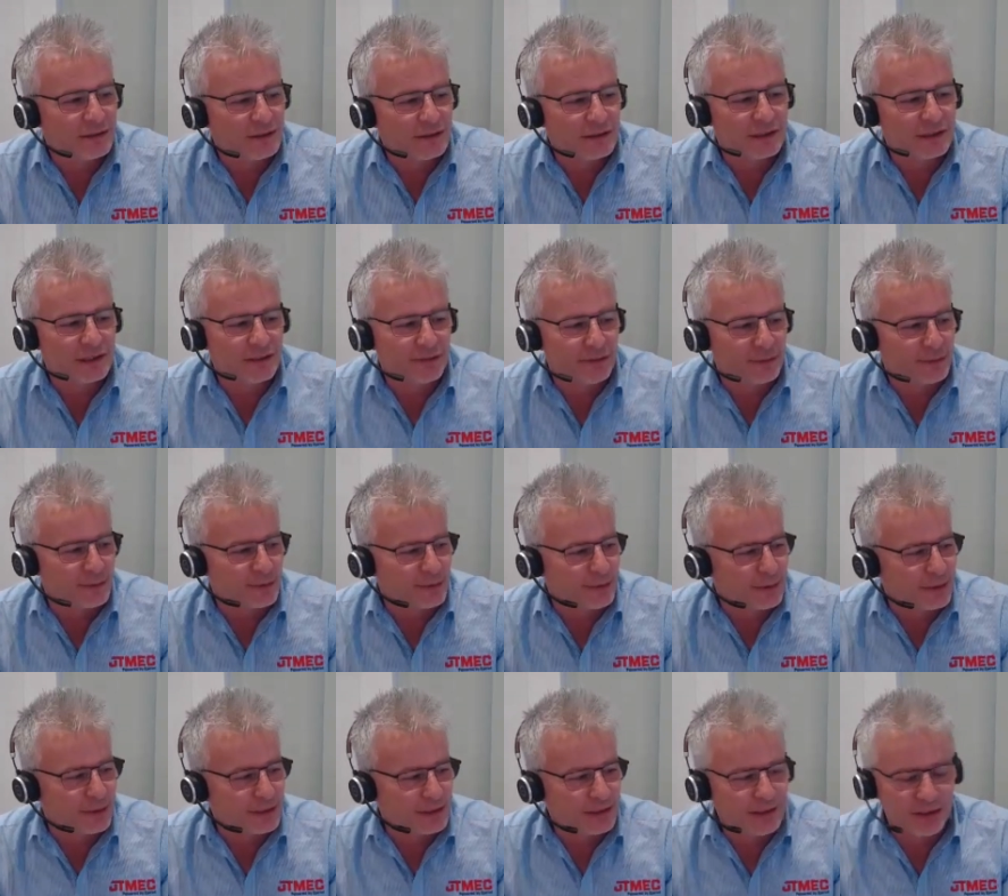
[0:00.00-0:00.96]
the difference
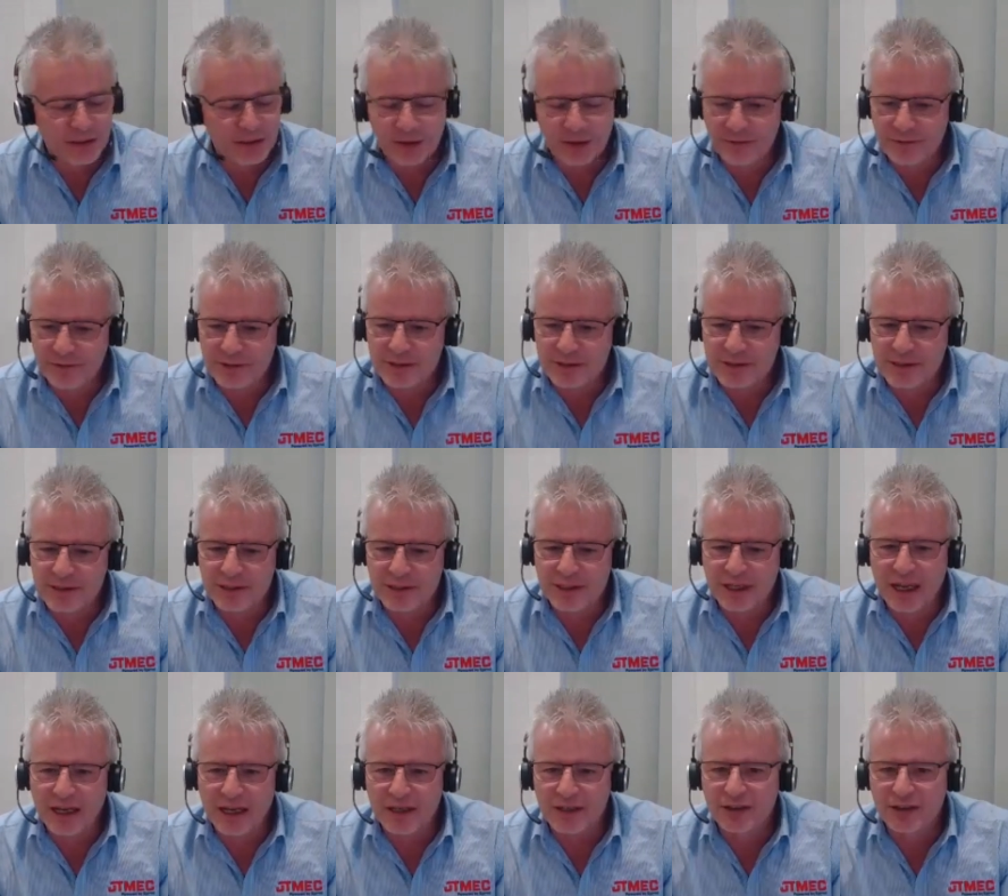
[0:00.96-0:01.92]
between surface and
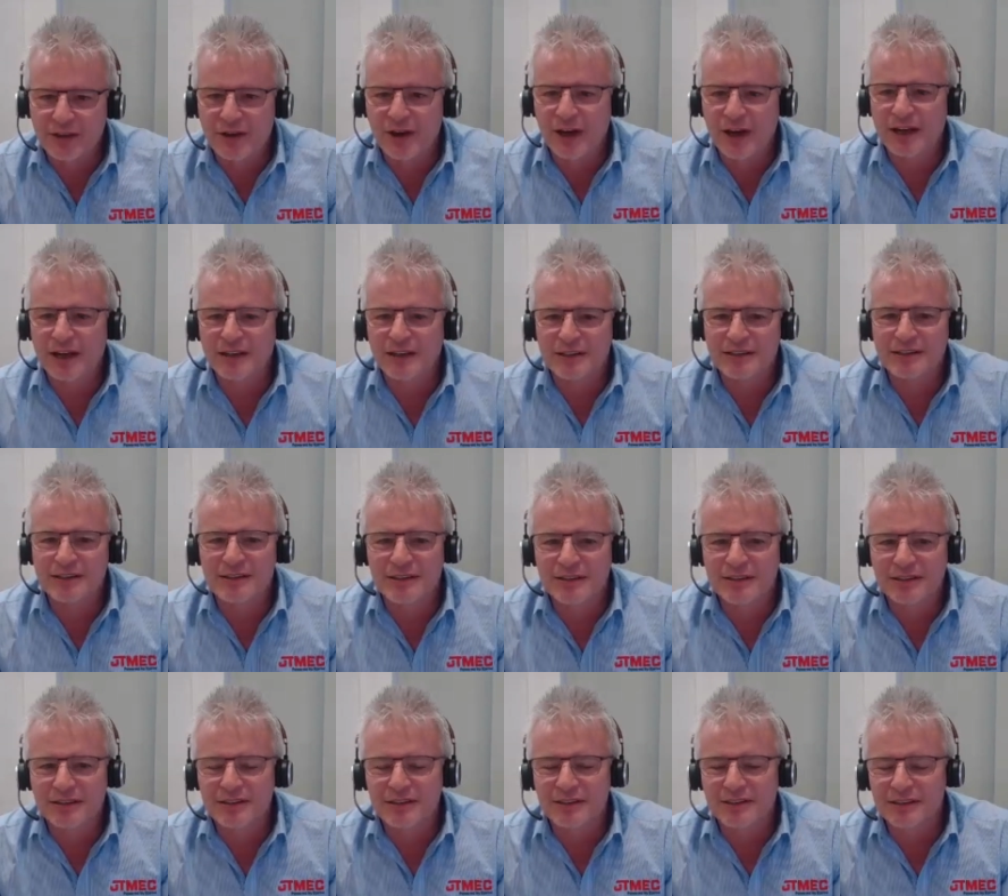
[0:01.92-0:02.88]
underground is
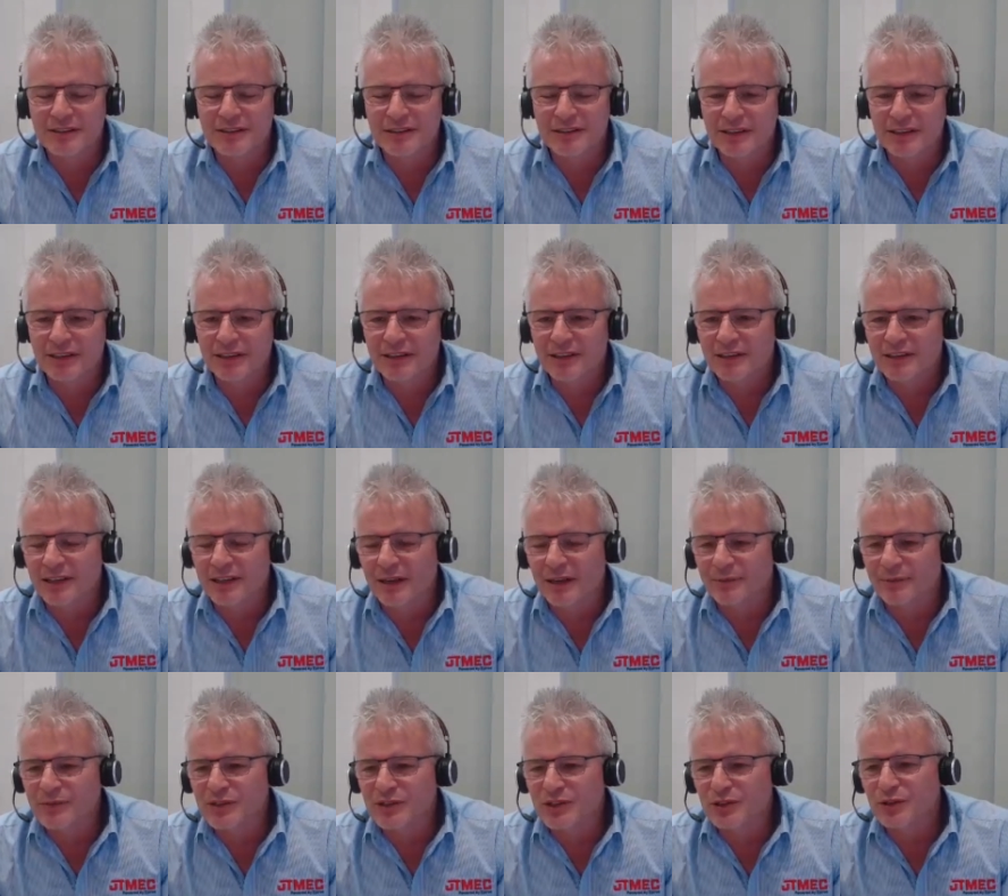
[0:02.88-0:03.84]
that
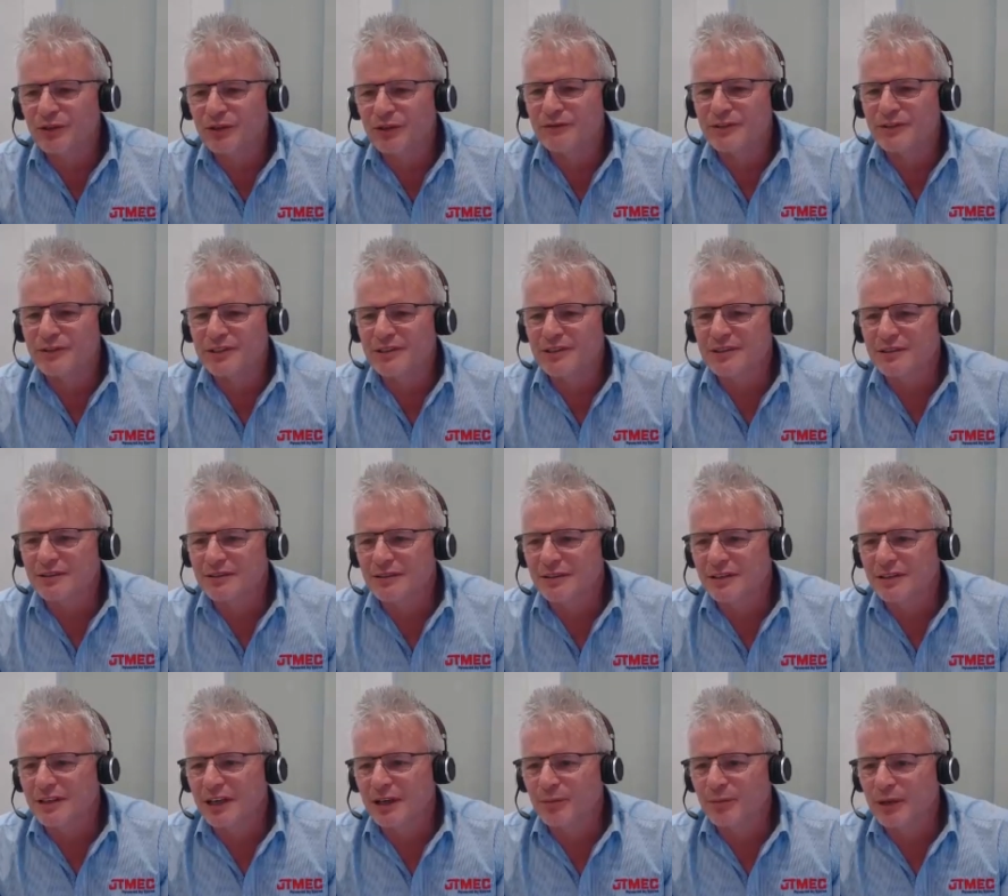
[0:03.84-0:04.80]
um, surface
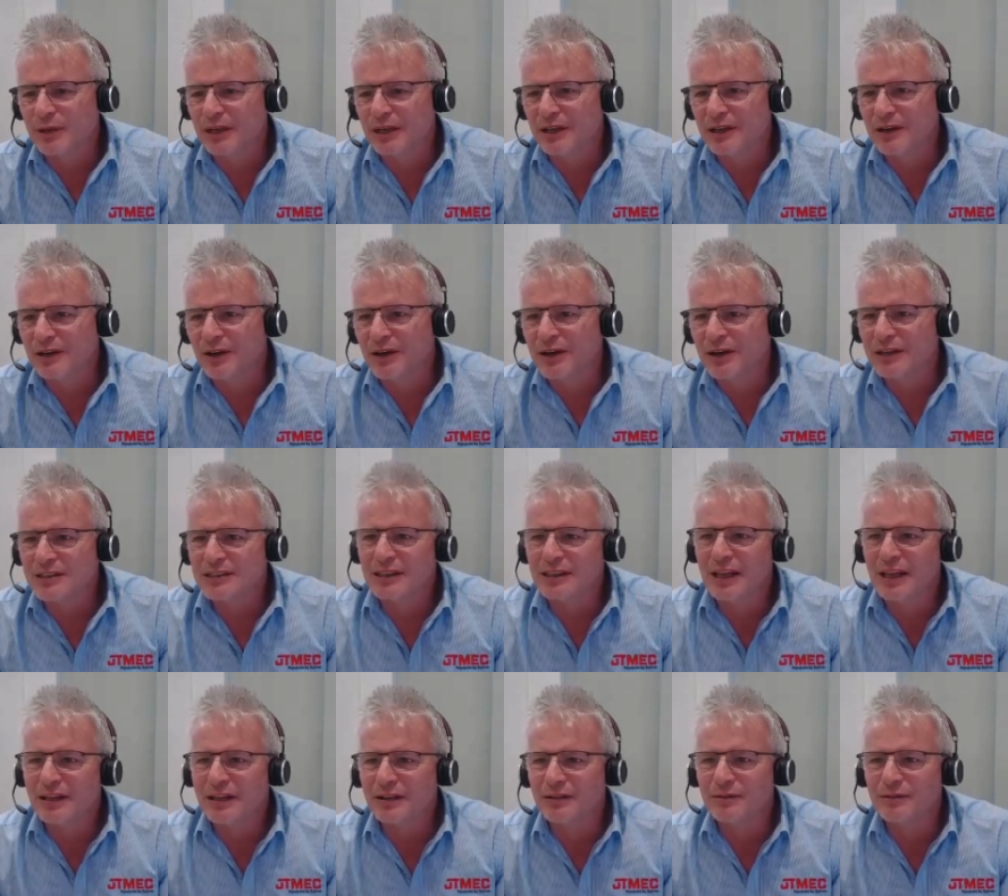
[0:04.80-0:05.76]
can be
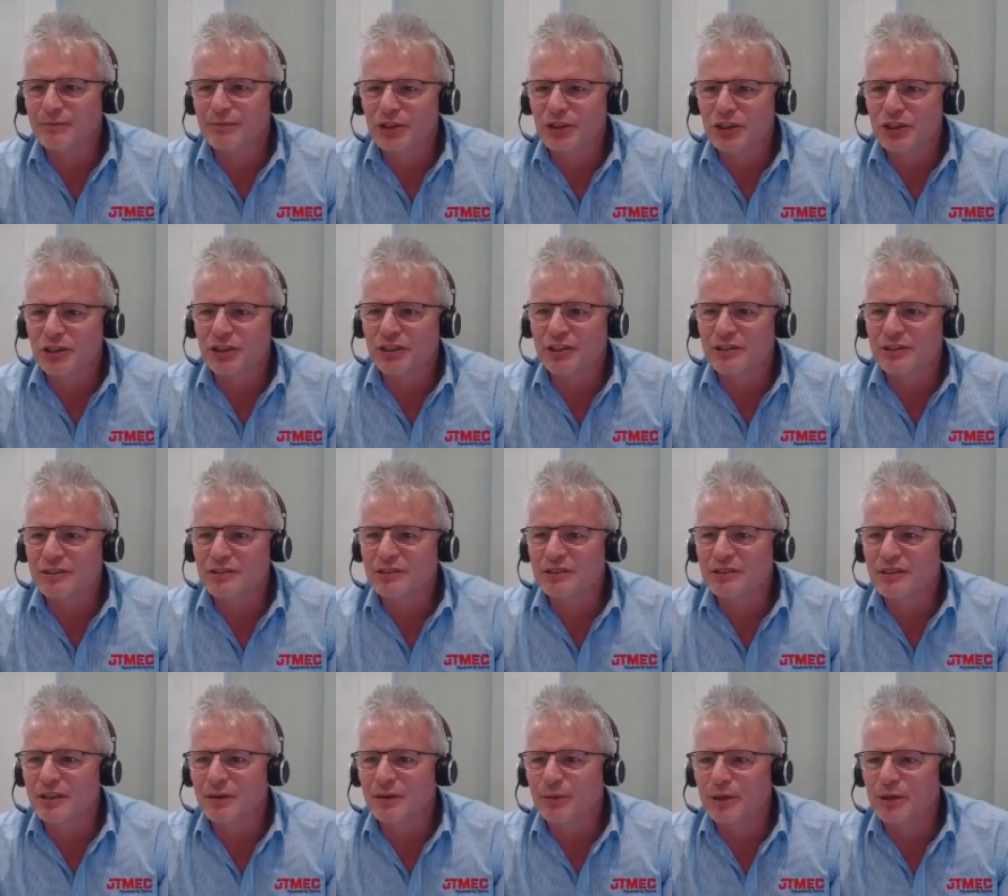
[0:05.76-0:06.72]
isolated, machines
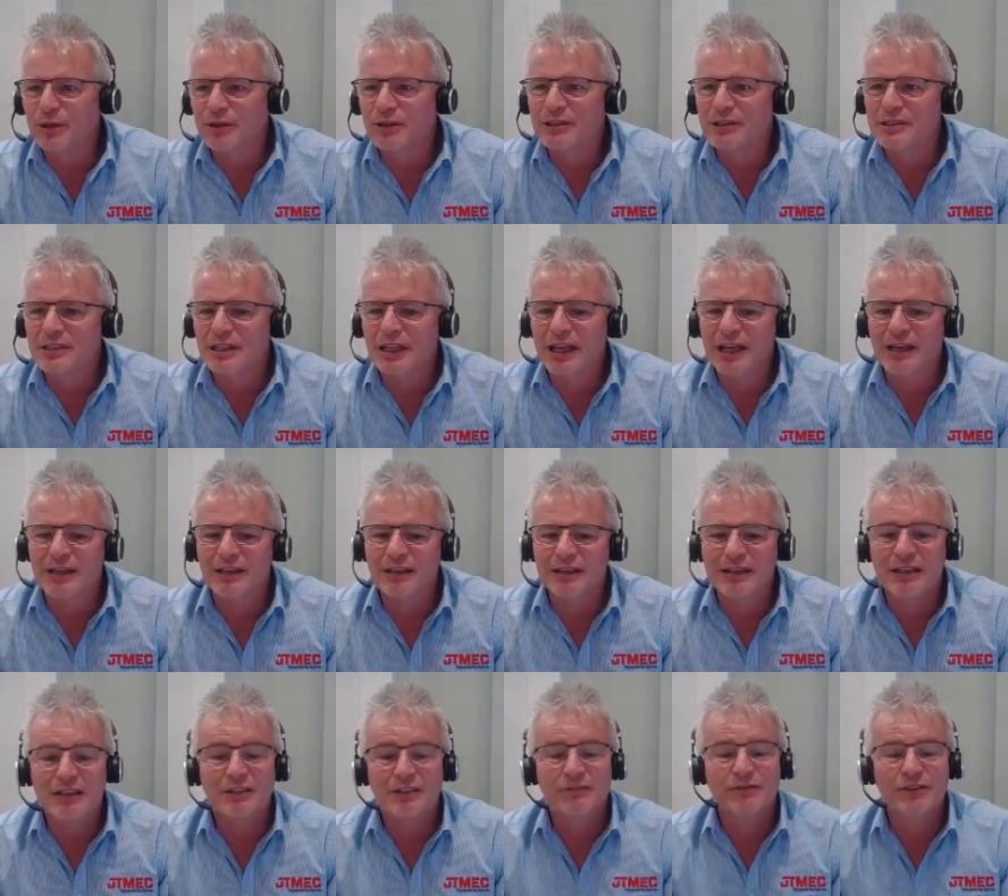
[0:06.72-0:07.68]
can be isolated
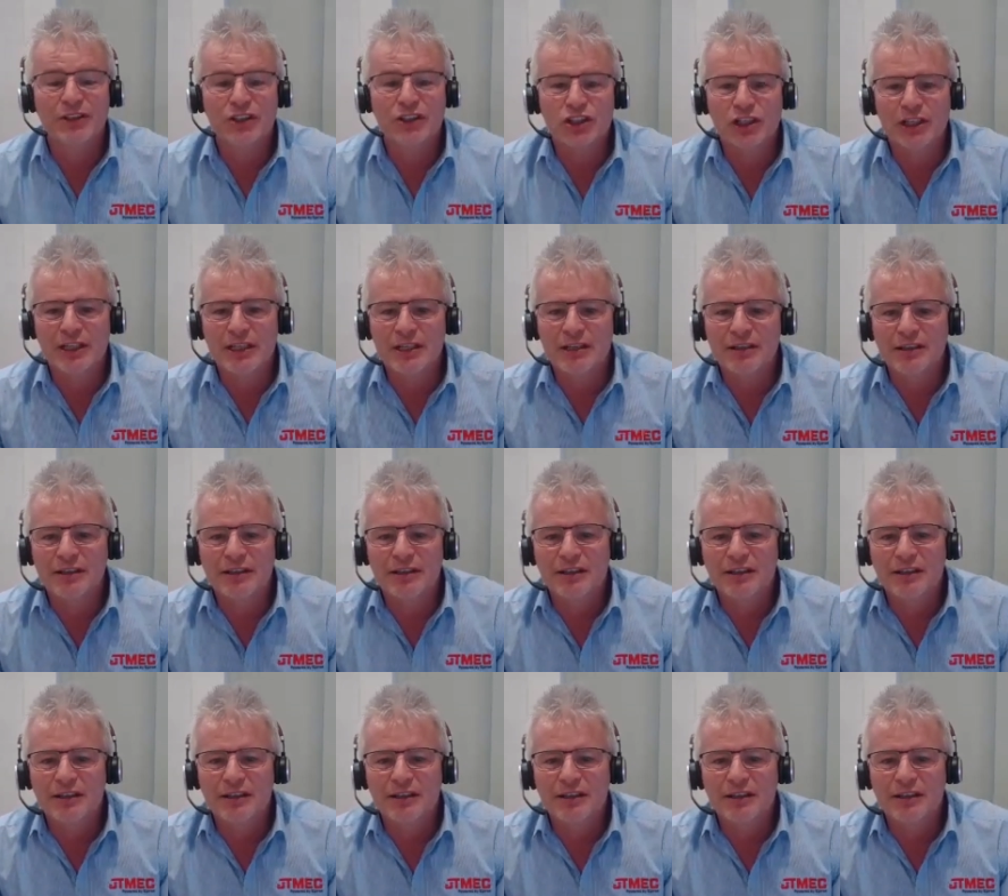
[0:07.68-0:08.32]
individually,